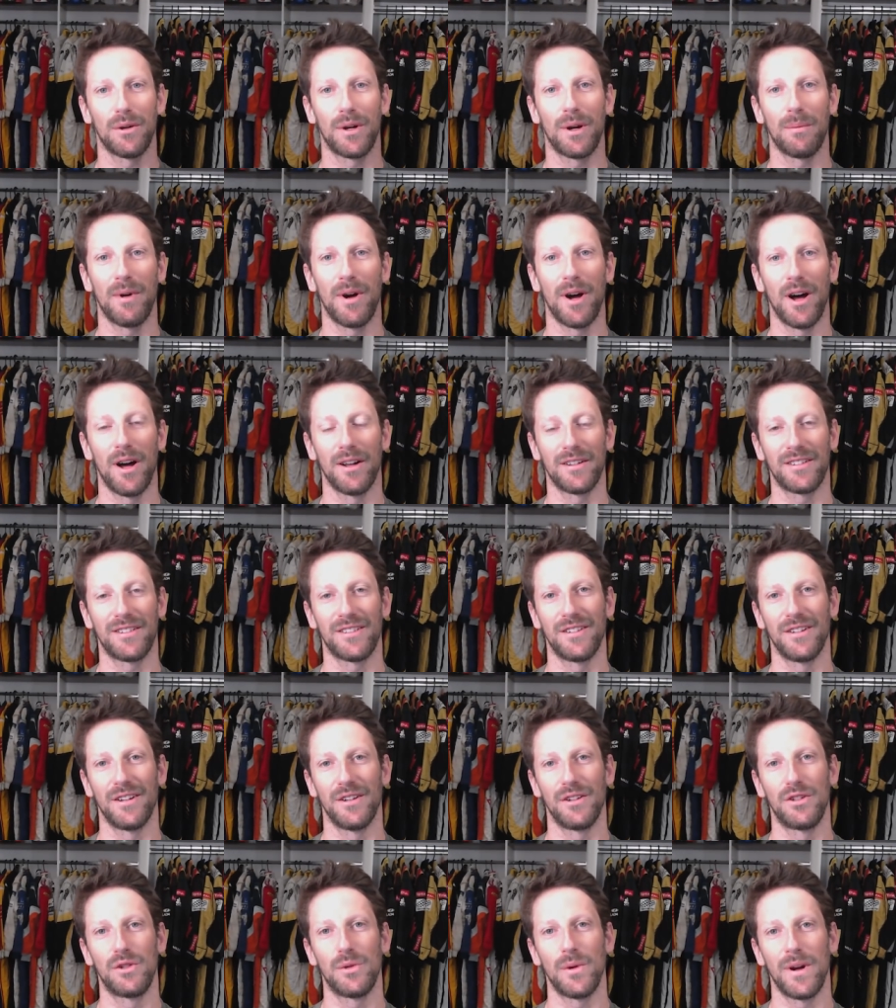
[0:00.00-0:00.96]
talk about
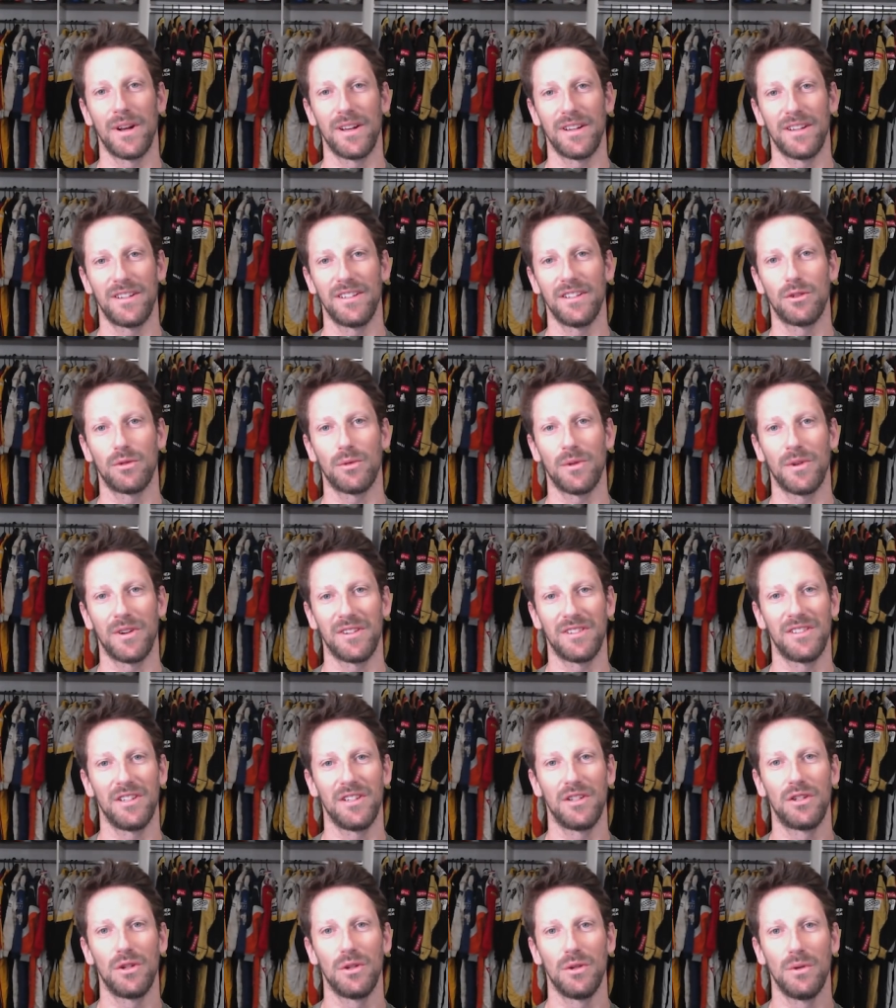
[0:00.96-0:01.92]
the twenty
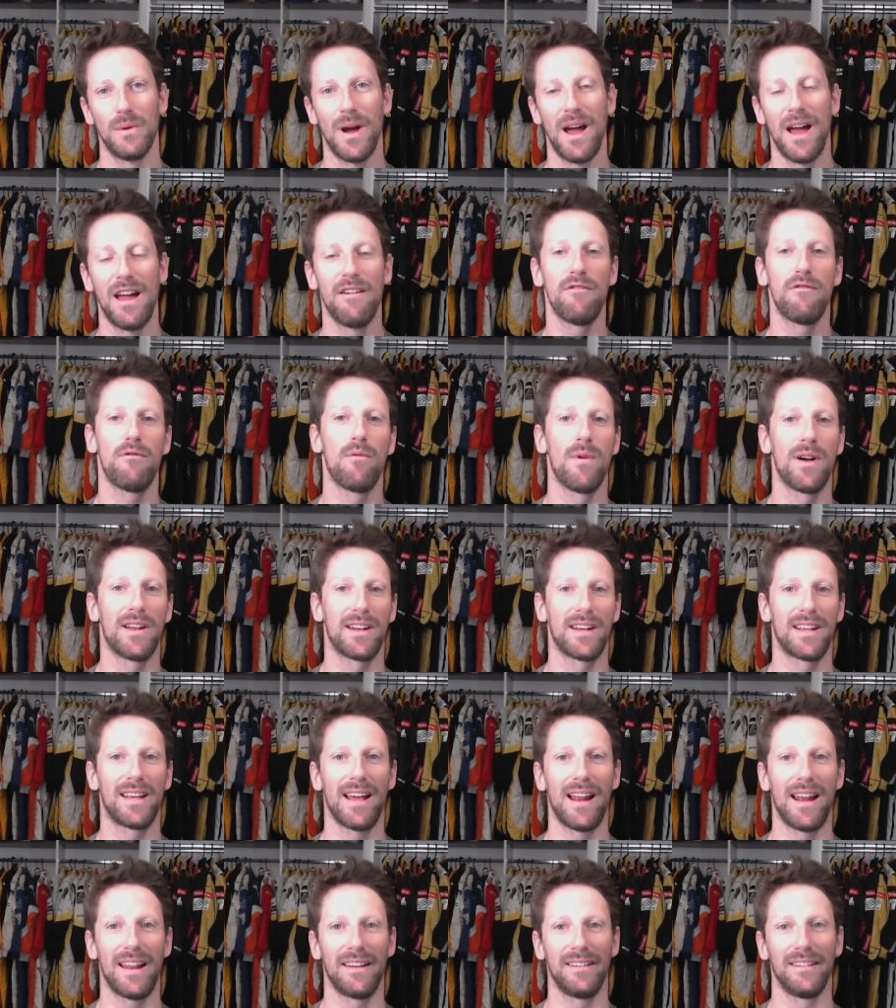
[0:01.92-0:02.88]
twenty-two F one
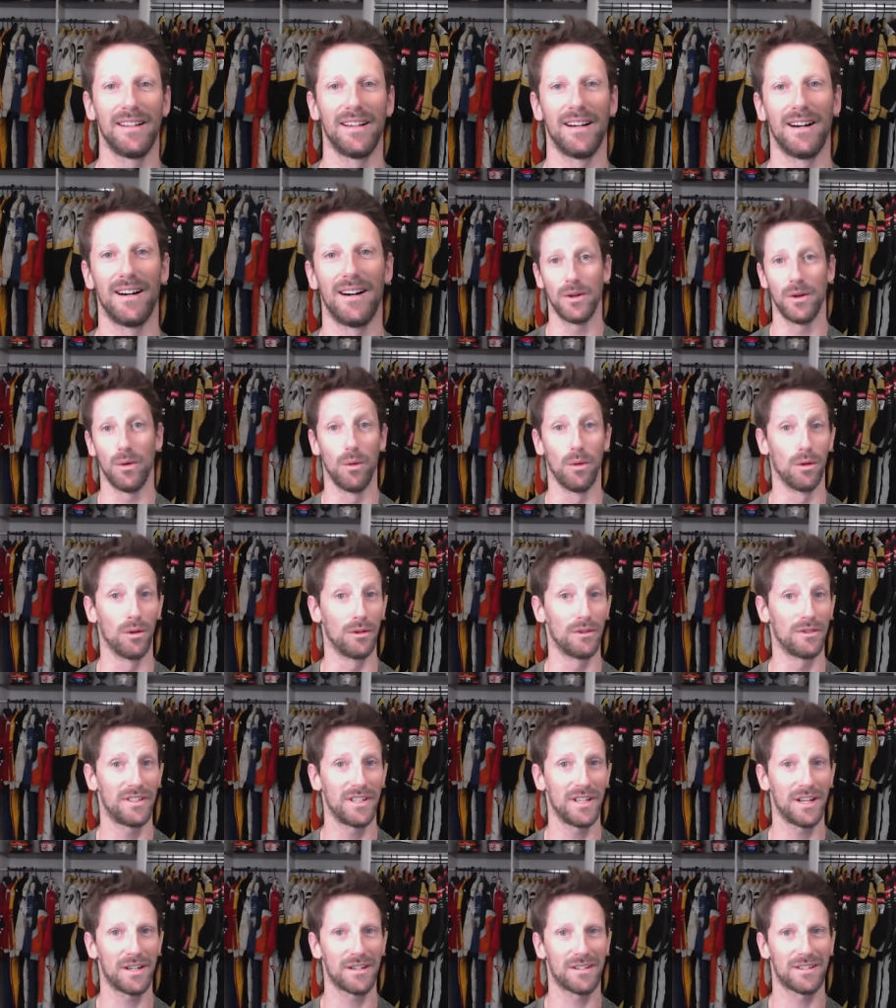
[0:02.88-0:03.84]
calendar, all the
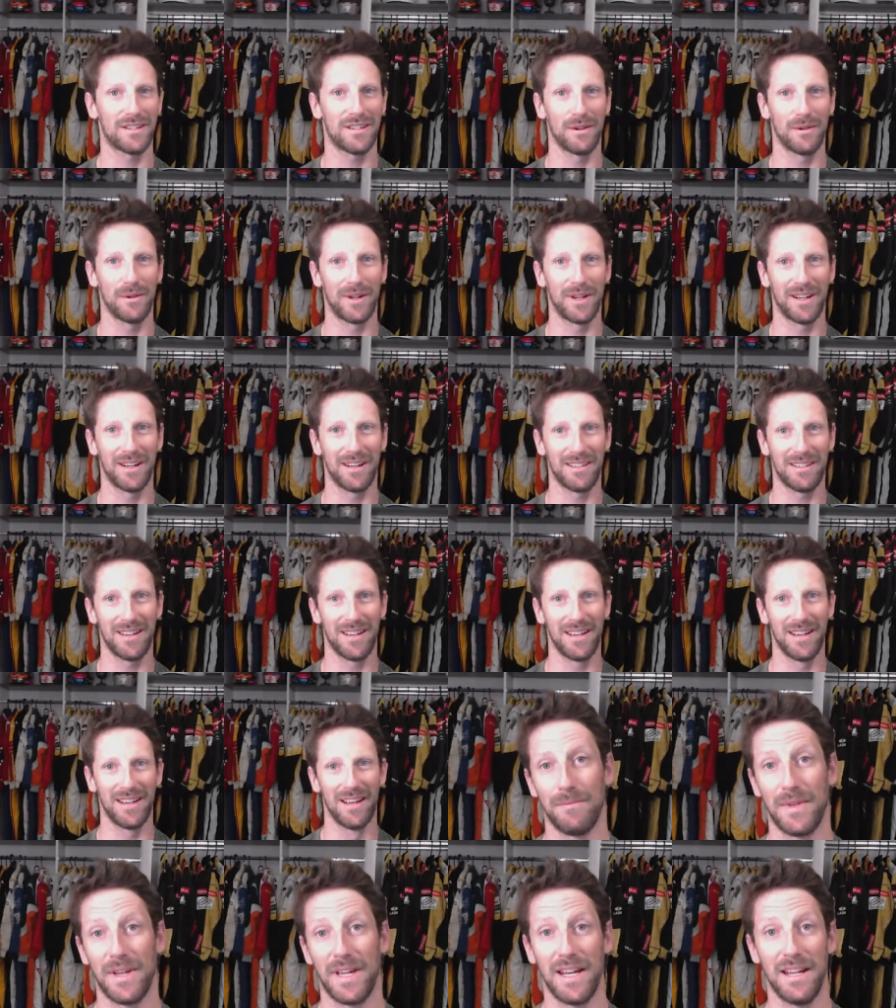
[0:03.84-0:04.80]
circuits that we're going to see.